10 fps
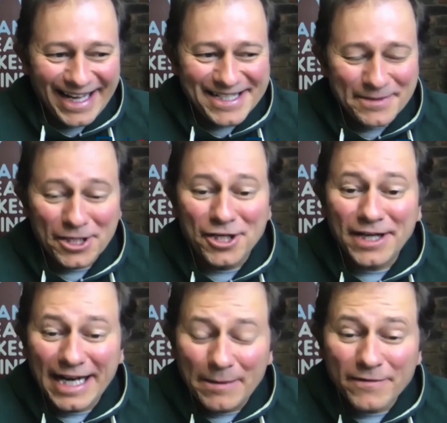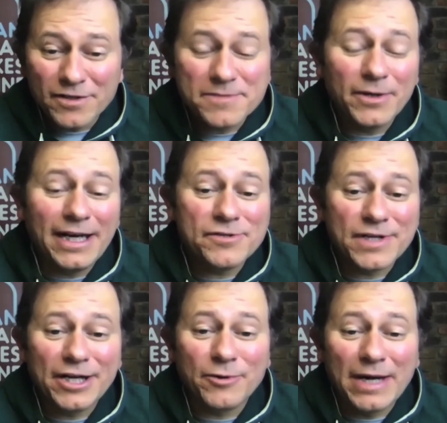So when you do get up, I've got some really
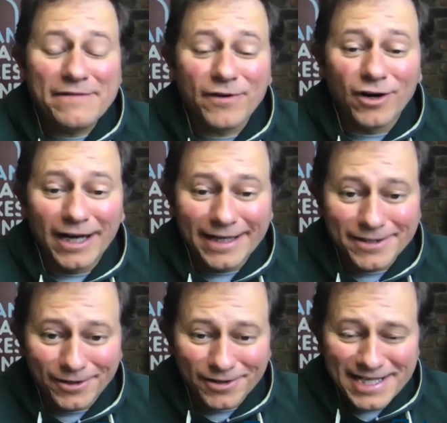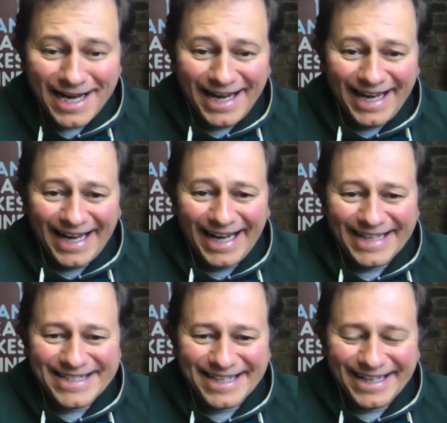interesting Greek varietals
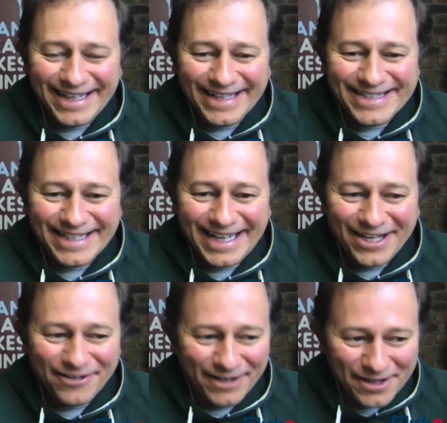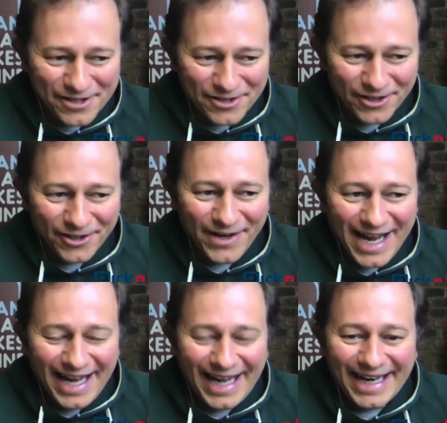to let you run through,
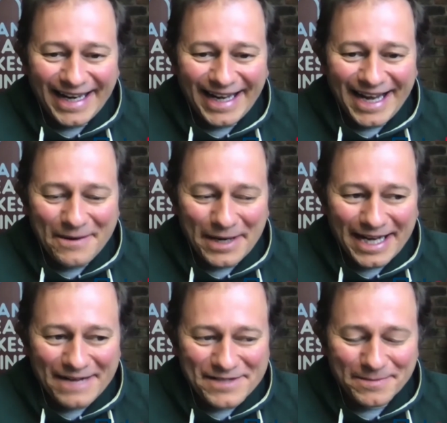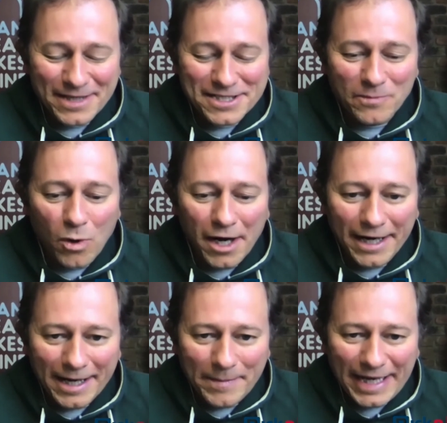and we can have some
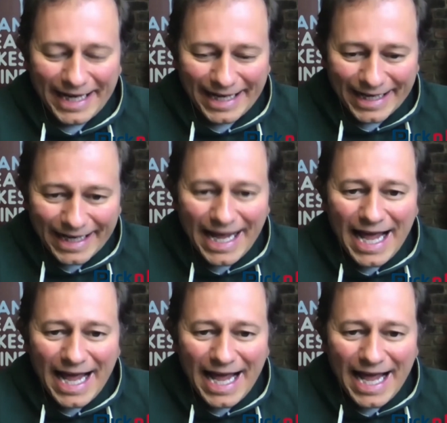wine up here.